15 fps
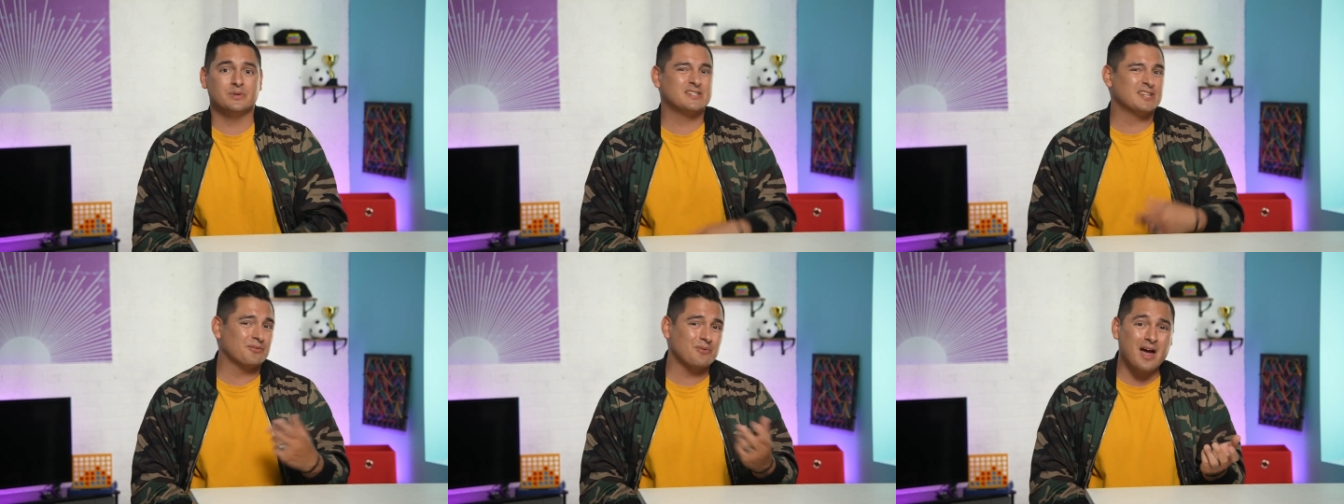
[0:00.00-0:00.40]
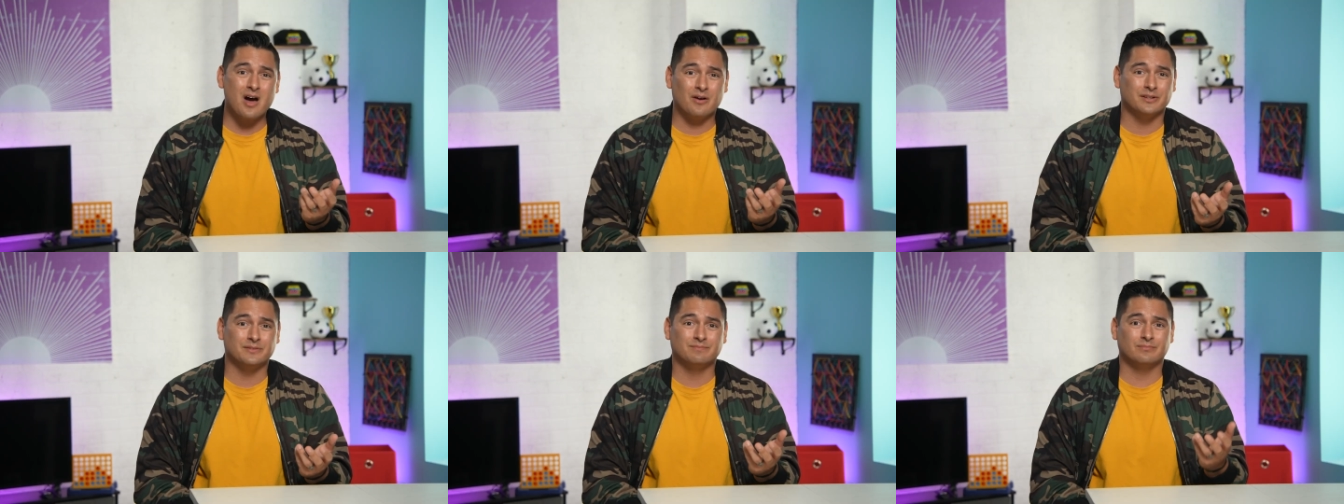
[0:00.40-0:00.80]
Do we sit
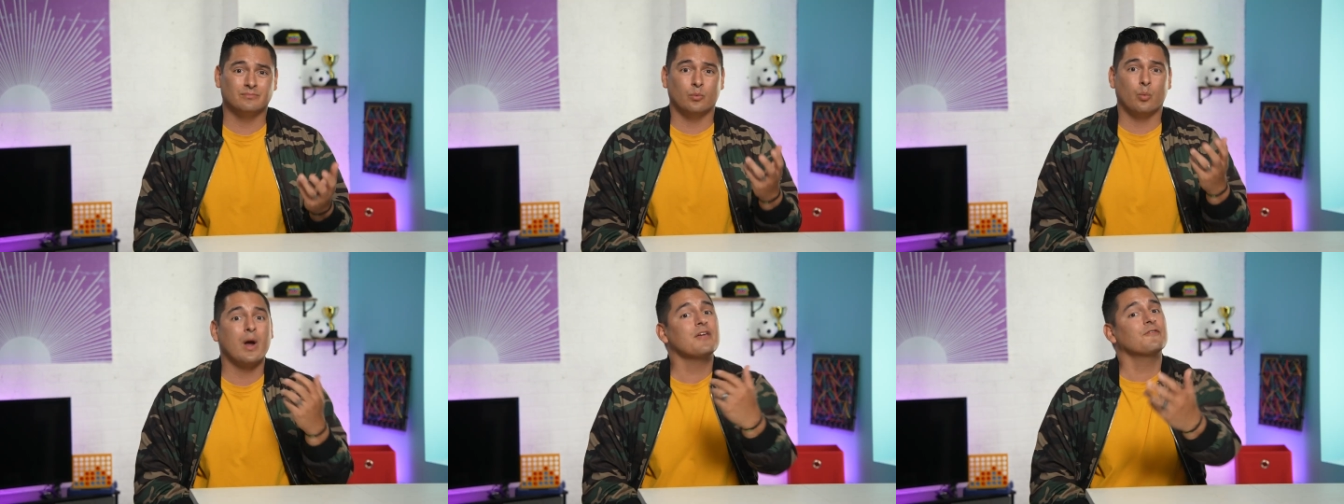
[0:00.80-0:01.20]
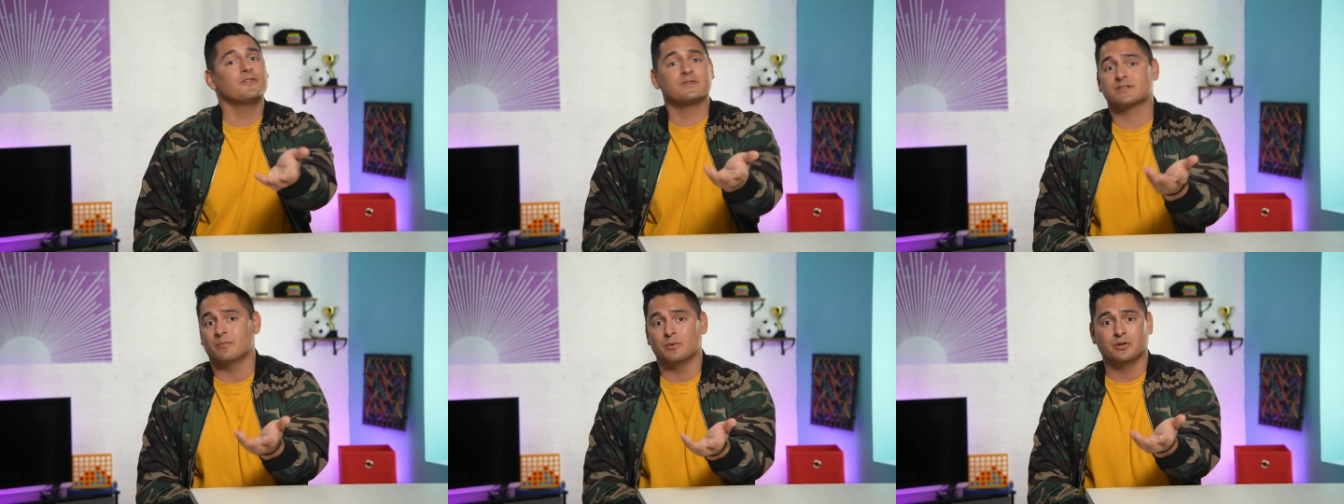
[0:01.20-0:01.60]
around and wait
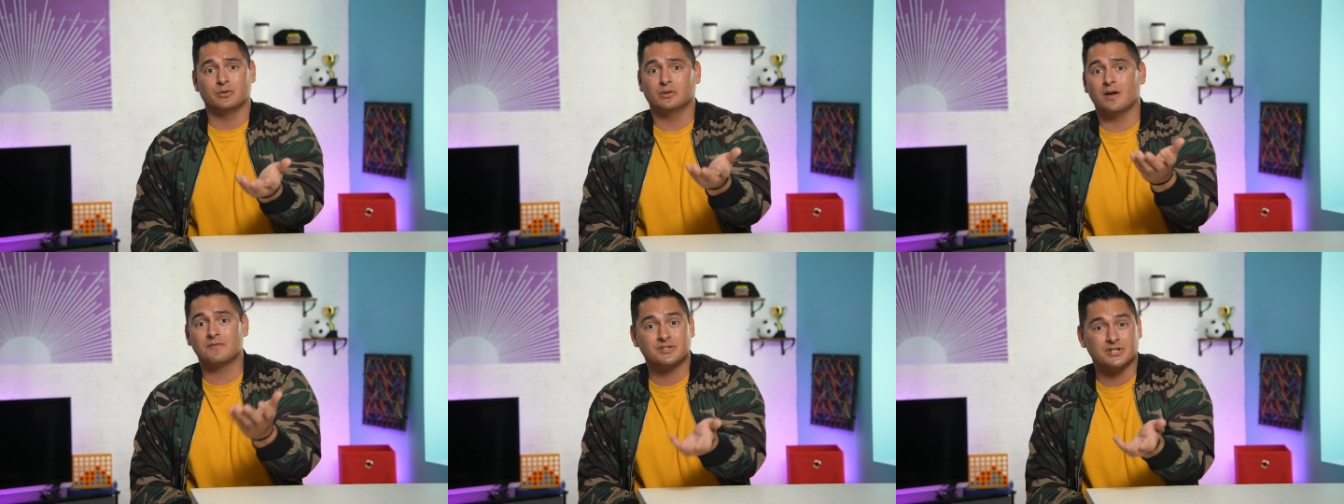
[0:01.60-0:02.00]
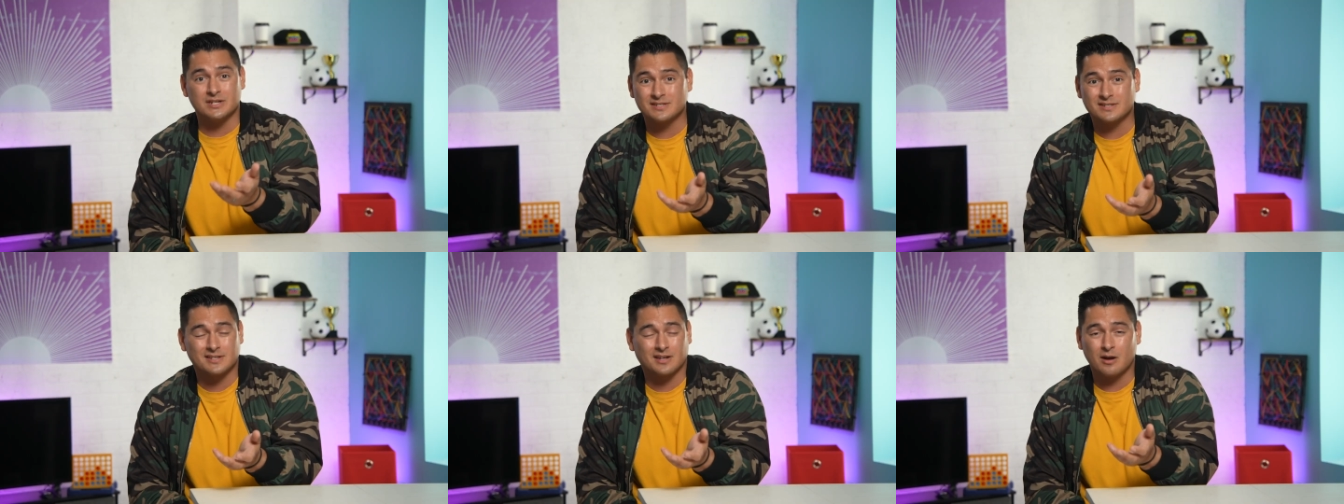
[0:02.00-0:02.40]
for someone who loves
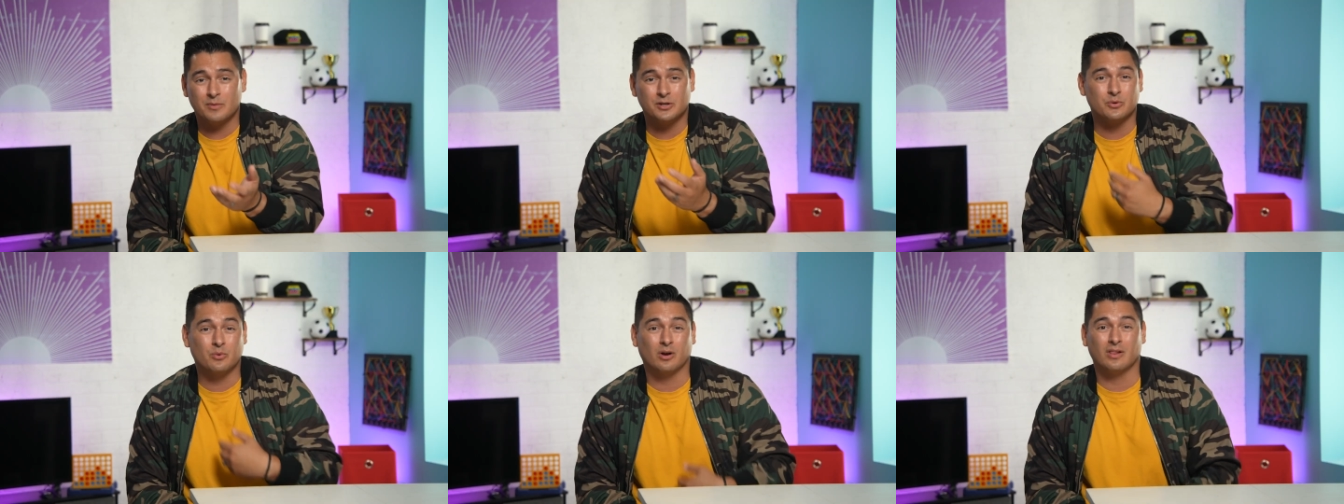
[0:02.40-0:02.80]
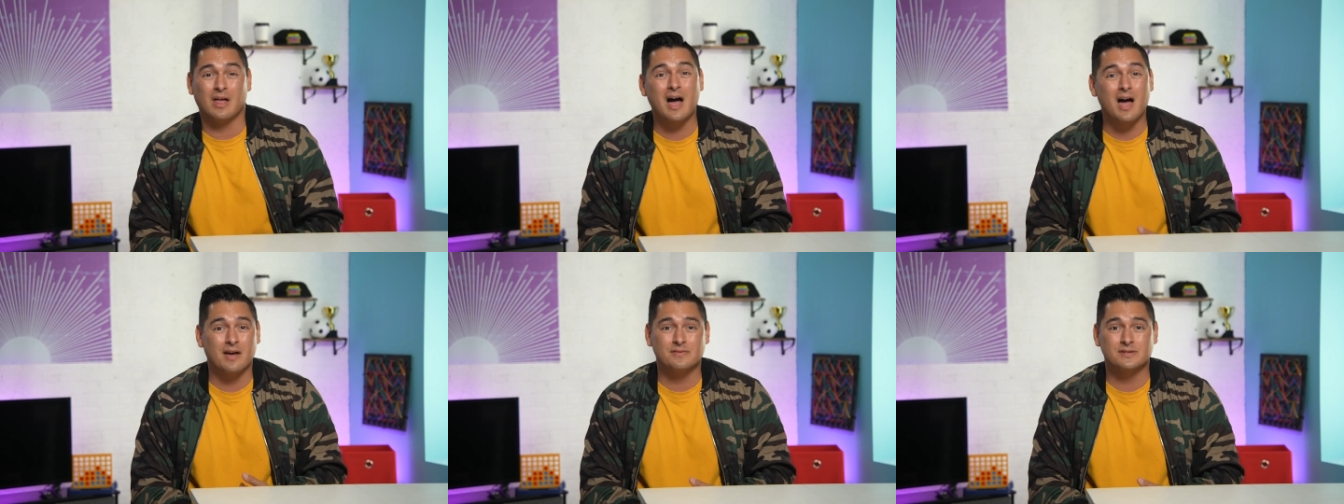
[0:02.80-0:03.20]
Jesus to come into our
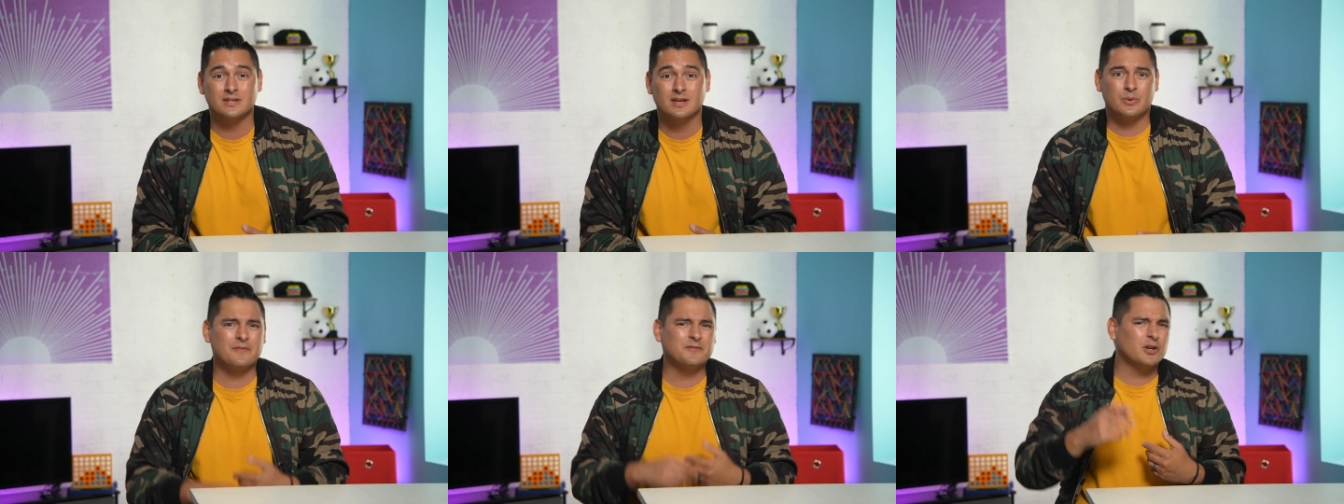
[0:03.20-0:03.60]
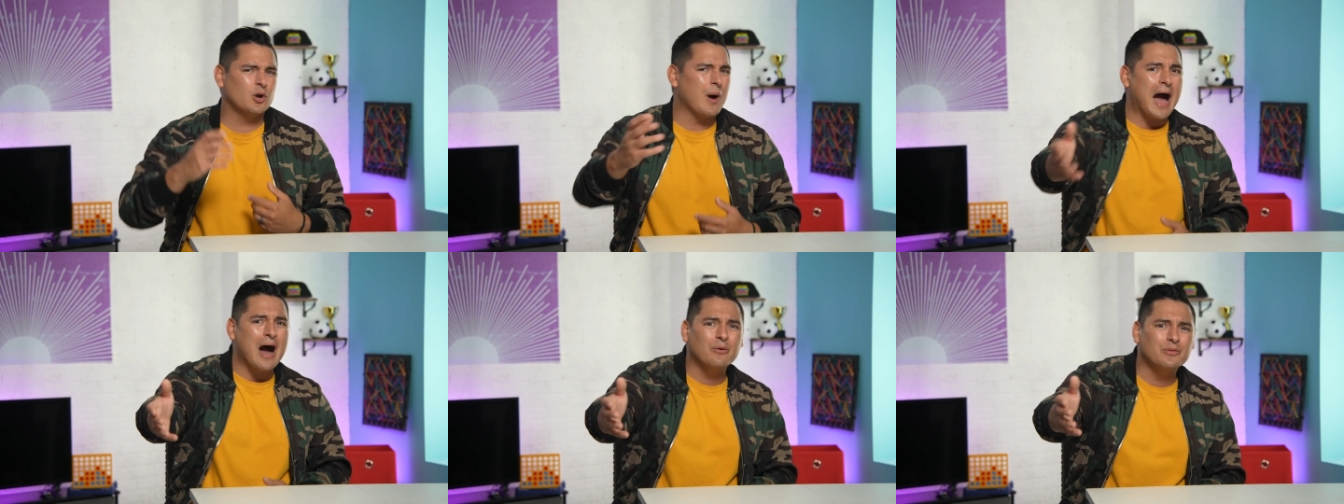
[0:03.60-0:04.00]
lives? Do we have to
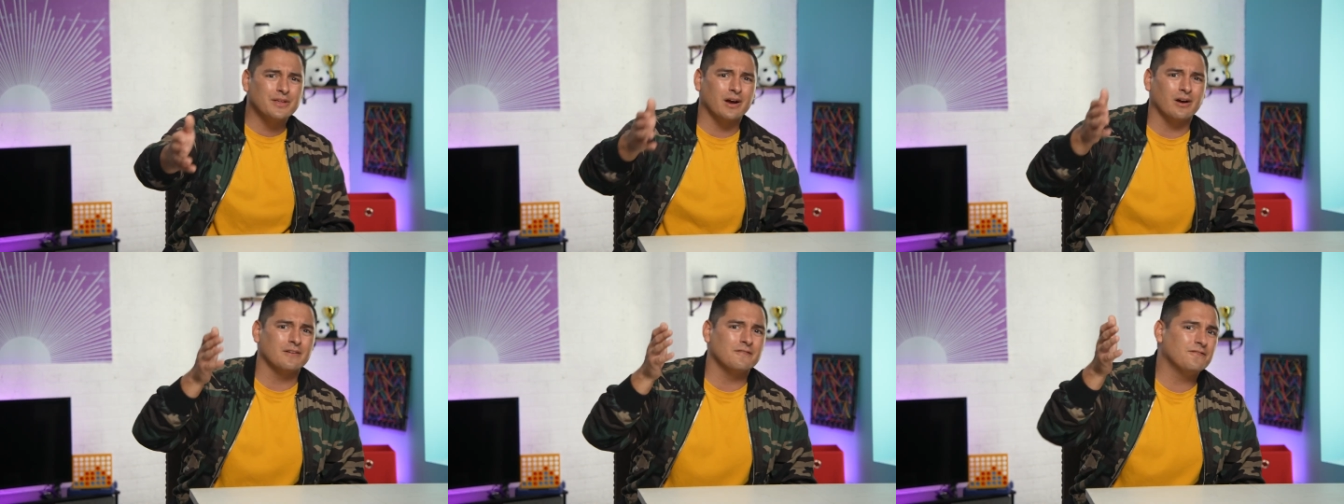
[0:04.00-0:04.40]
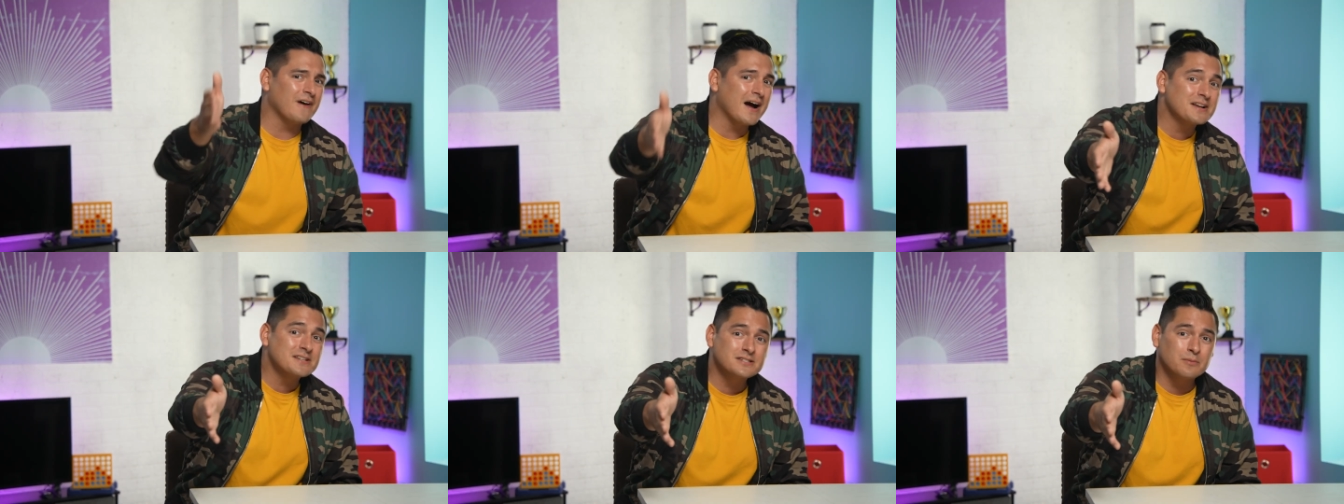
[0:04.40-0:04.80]
go out there and
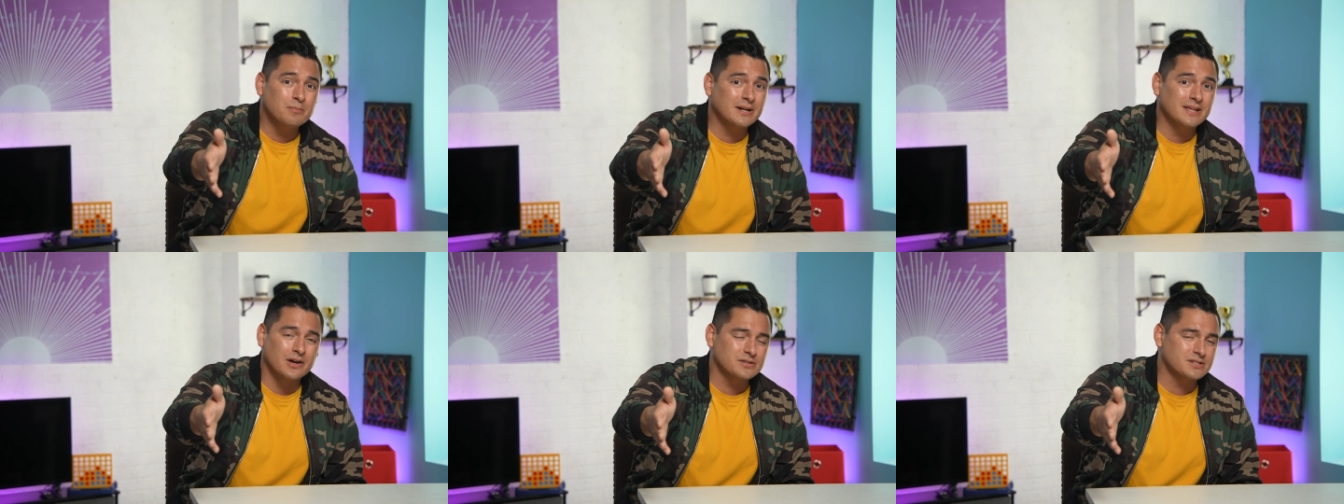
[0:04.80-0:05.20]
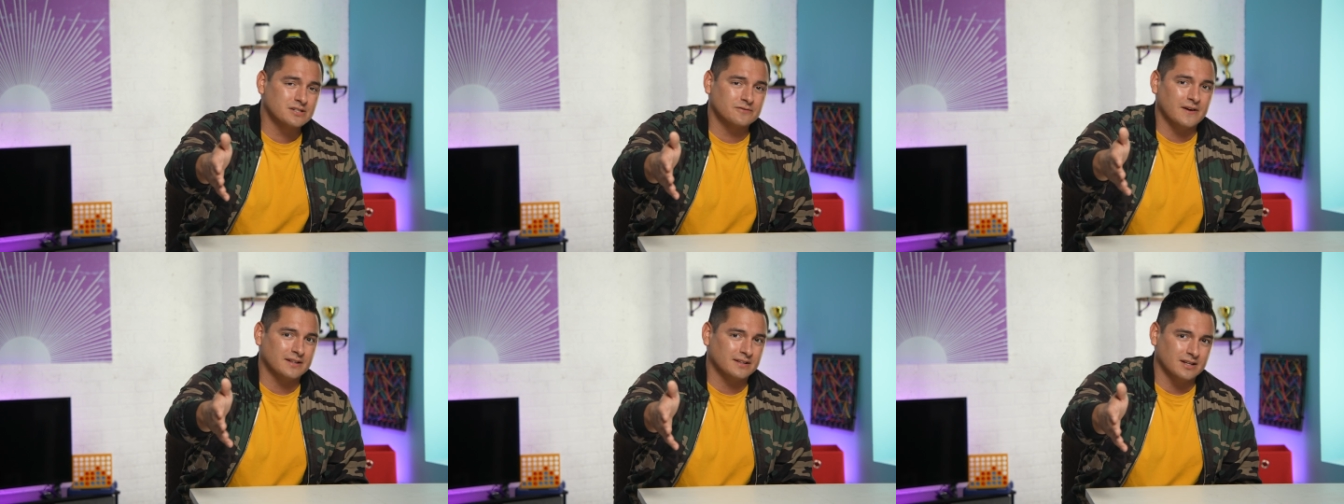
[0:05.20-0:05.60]
find somebody
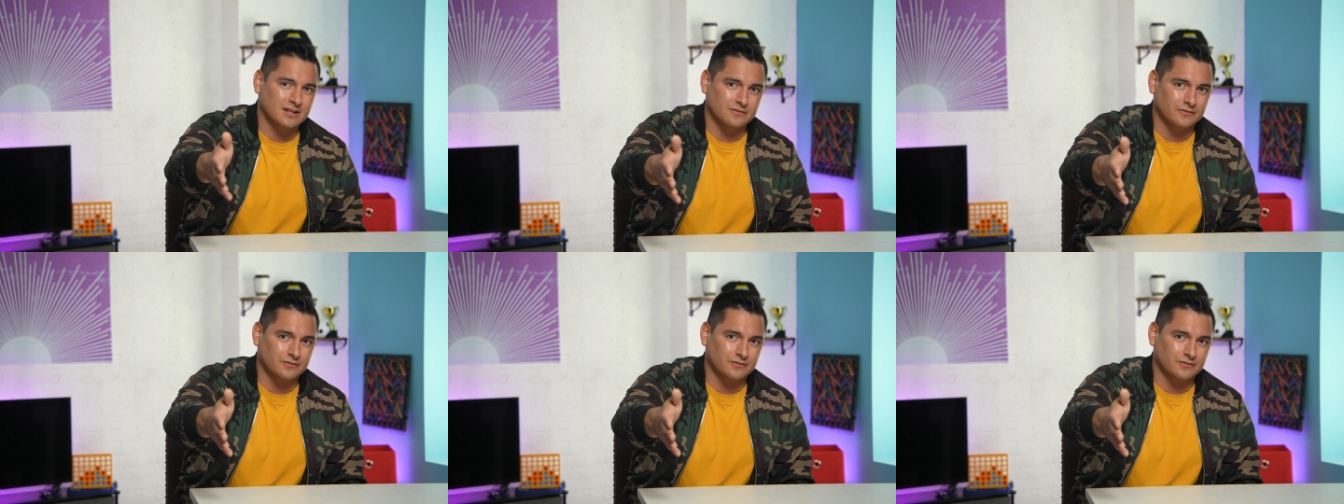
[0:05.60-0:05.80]
else's faith to